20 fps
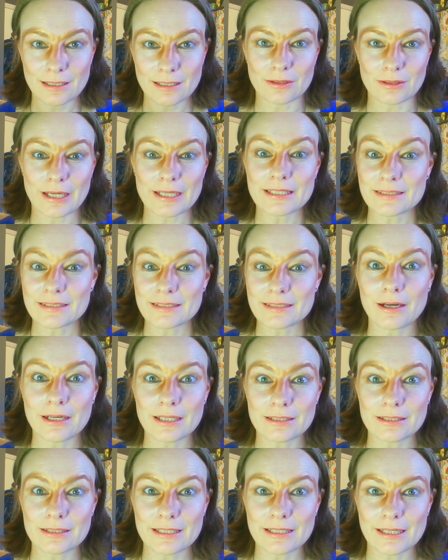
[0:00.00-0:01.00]
light
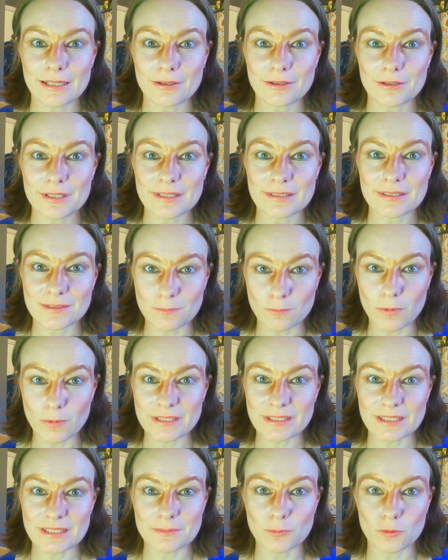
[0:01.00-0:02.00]
highlight areas
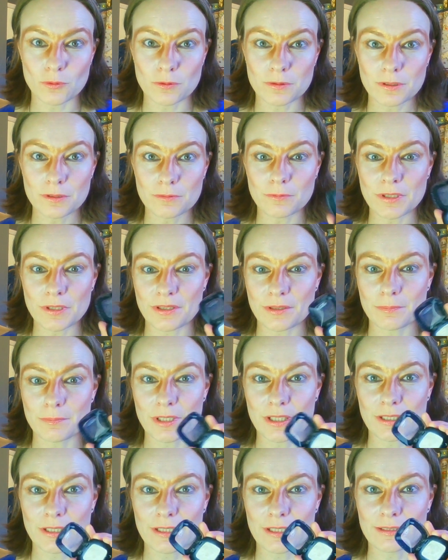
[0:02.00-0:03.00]
once more with
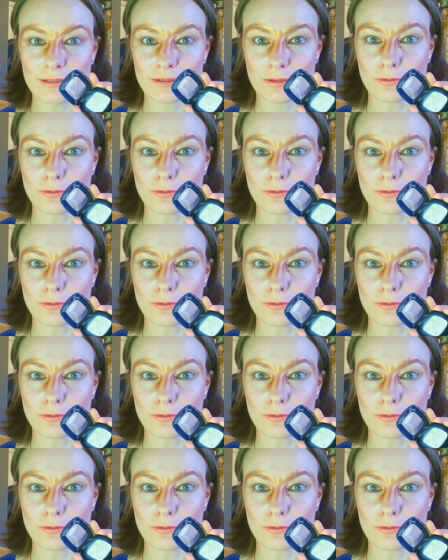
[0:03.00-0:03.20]
my